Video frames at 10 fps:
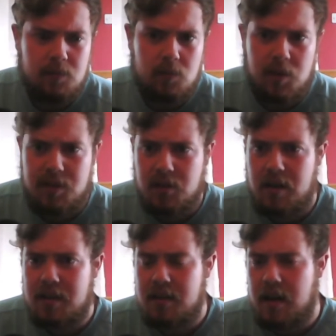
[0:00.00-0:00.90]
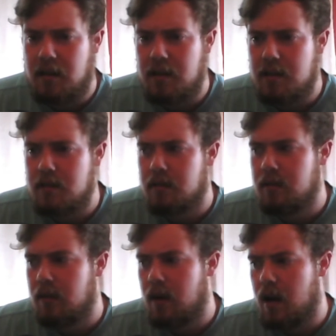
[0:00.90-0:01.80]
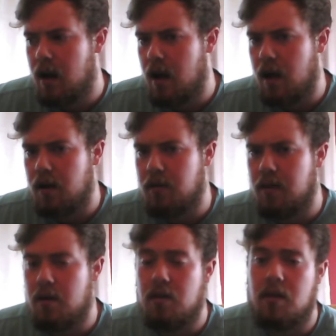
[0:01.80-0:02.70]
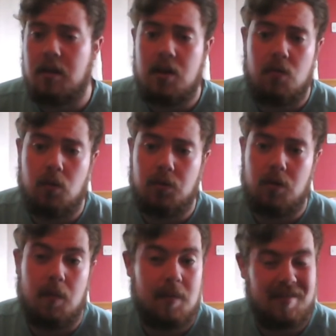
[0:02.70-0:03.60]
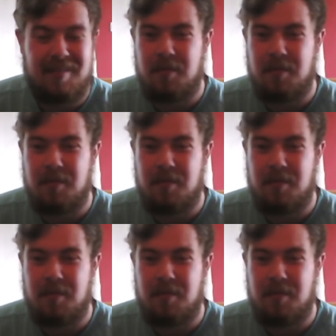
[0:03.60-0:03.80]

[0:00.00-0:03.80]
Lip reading: which distracted Xia Lee, and then Aliyah rolled her up.